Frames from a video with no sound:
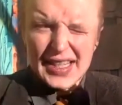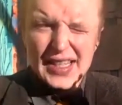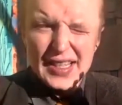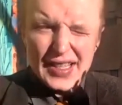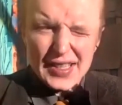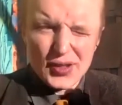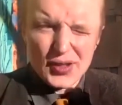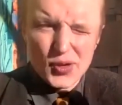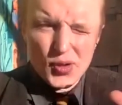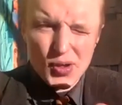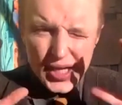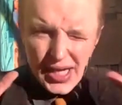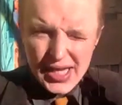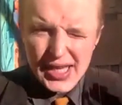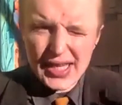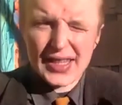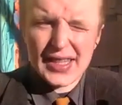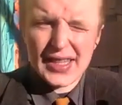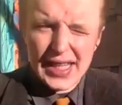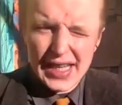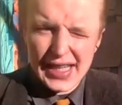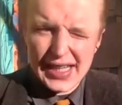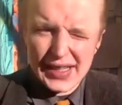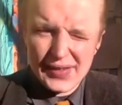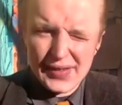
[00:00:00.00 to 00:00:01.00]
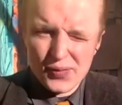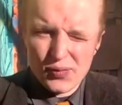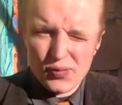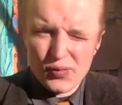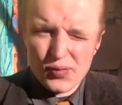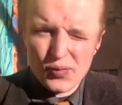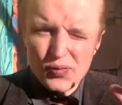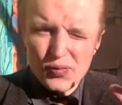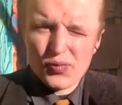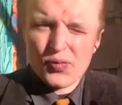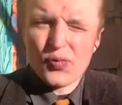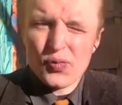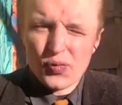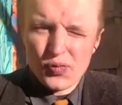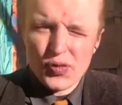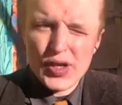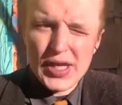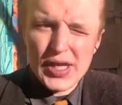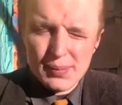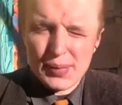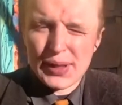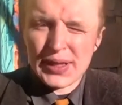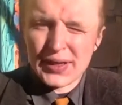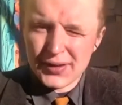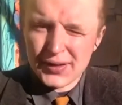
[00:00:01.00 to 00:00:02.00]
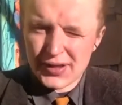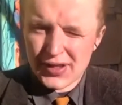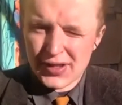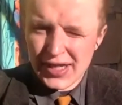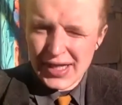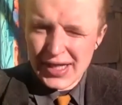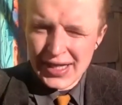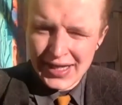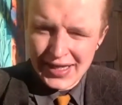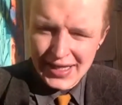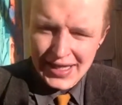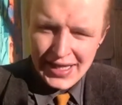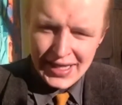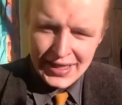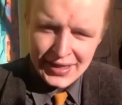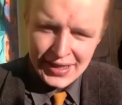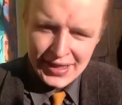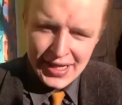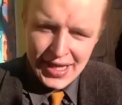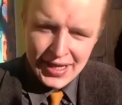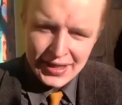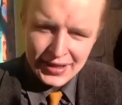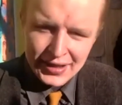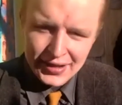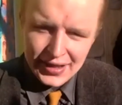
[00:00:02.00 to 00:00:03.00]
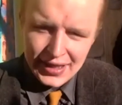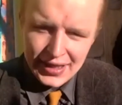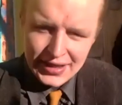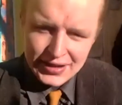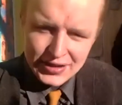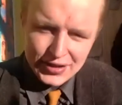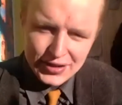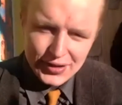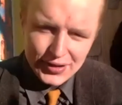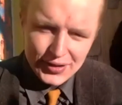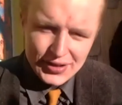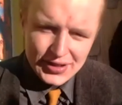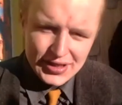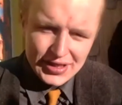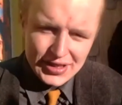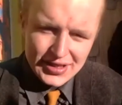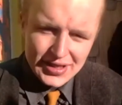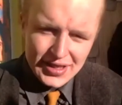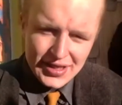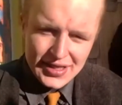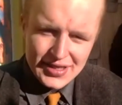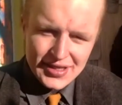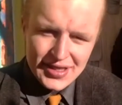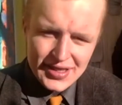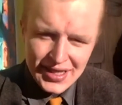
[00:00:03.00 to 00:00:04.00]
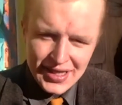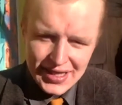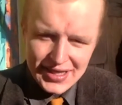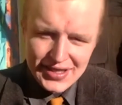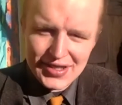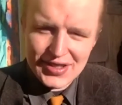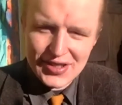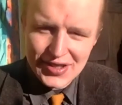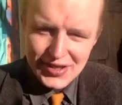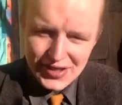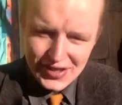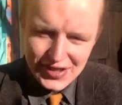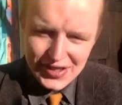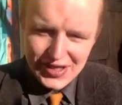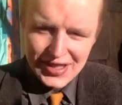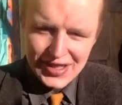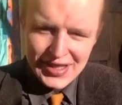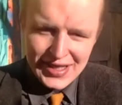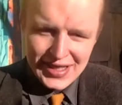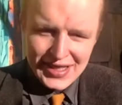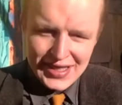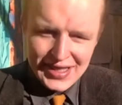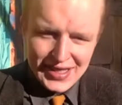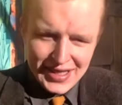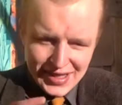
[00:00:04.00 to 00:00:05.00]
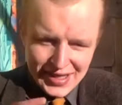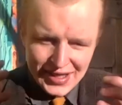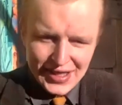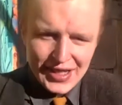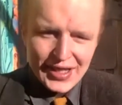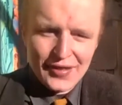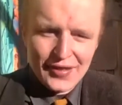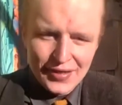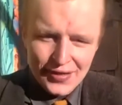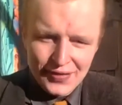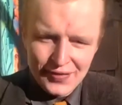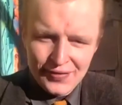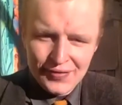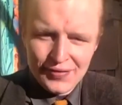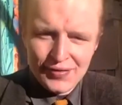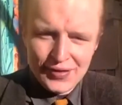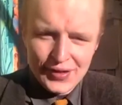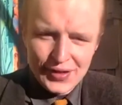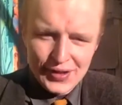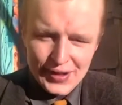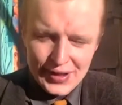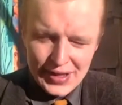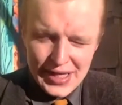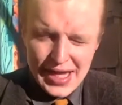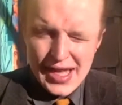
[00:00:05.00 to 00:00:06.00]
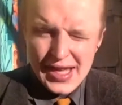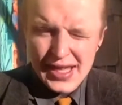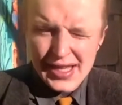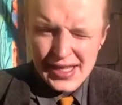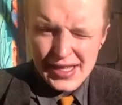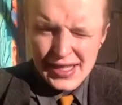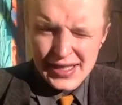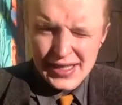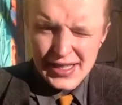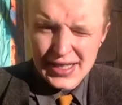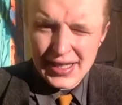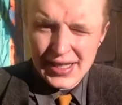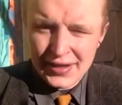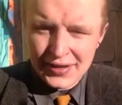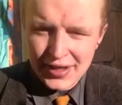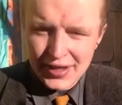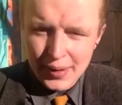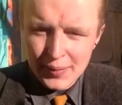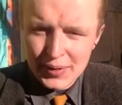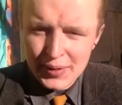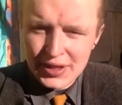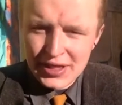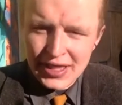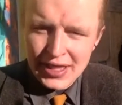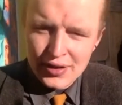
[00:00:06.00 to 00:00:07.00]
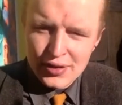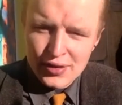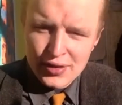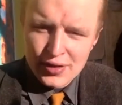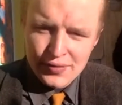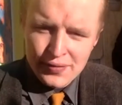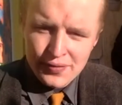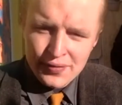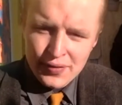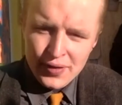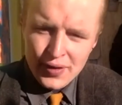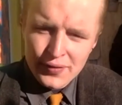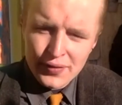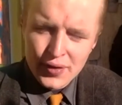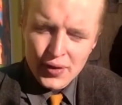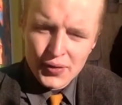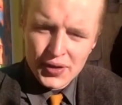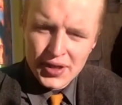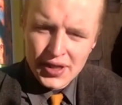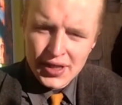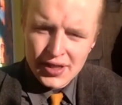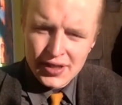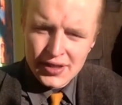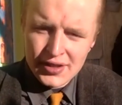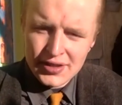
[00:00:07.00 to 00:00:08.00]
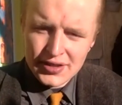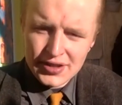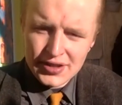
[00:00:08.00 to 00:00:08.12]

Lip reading: create that, rebuild that in Glasgow, because it's a nice kind of coming together of all the arts.